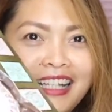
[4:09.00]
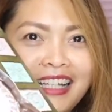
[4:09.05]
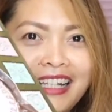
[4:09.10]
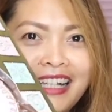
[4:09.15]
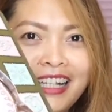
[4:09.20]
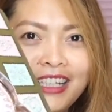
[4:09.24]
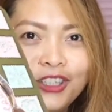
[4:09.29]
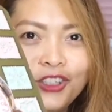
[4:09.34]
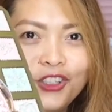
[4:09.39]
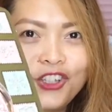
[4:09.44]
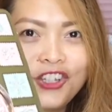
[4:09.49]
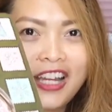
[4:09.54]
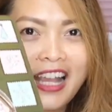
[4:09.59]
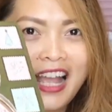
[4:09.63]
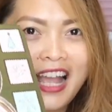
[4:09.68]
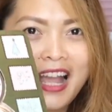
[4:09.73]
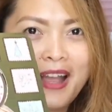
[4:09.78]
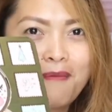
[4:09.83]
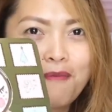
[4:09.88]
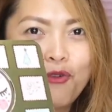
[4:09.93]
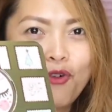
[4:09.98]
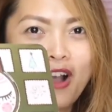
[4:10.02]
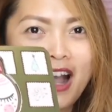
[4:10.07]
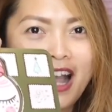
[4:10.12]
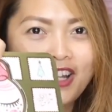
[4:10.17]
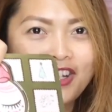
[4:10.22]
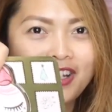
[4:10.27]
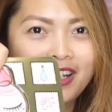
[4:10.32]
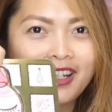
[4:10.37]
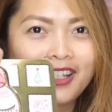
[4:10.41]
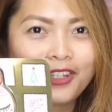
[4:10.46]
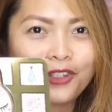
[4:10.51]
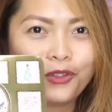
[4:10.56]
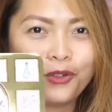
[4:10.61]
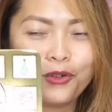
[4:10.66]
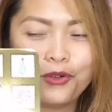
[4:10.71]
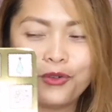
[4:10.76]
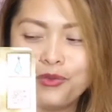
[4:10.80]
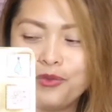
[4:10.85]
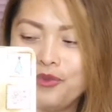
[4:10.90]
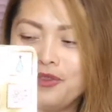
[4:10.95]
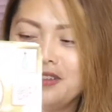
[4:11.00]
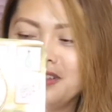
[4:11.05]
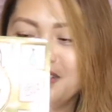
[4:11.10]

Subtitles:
Ganto siya, mukha siyang snow.